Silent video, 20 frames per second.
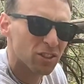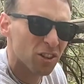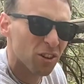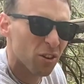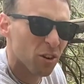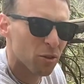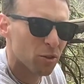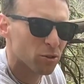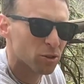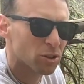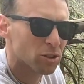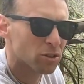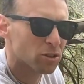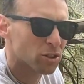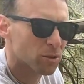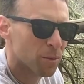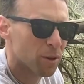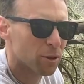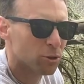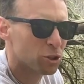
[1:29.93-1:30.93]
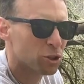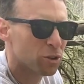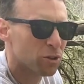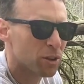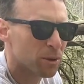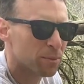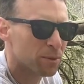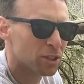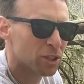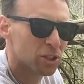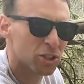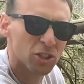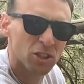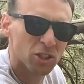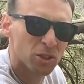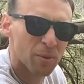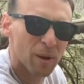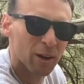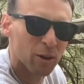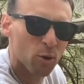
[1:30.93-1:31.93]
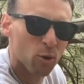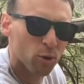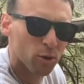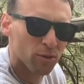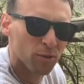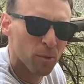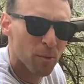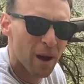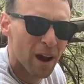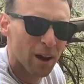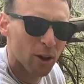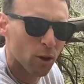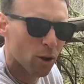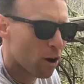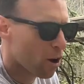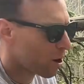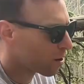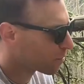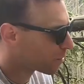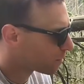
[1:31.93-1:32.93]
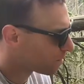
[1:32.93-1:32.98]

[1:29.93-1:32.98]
There are some other shooting positions about a quarter of a mile off.